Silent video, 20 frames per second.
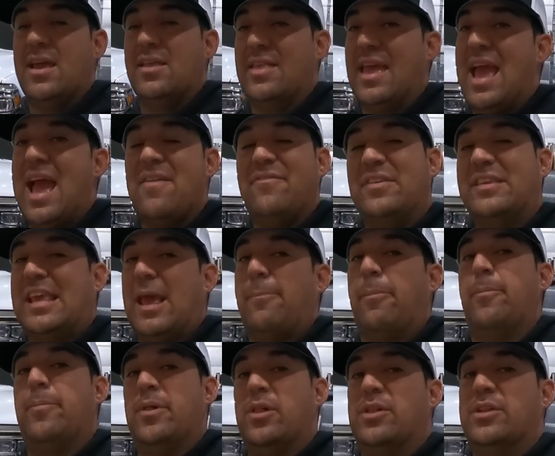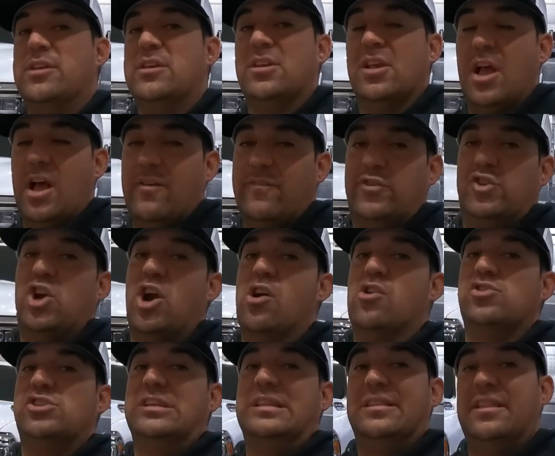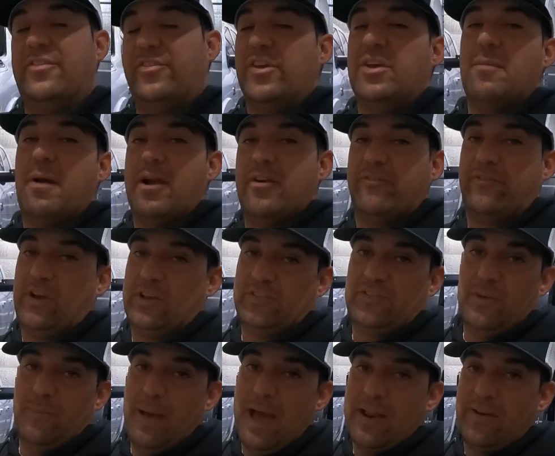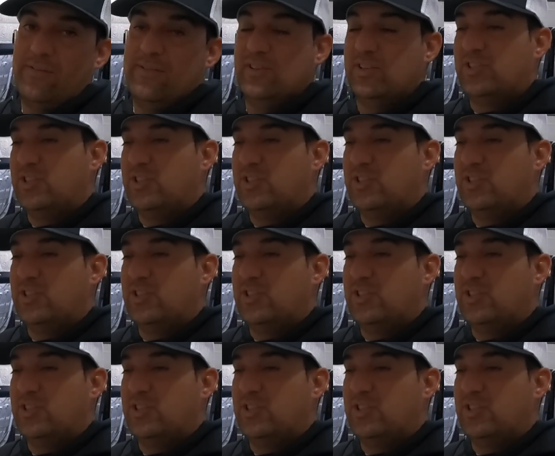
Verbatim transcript: they have the capability of charging lithium iron phosphate batteries.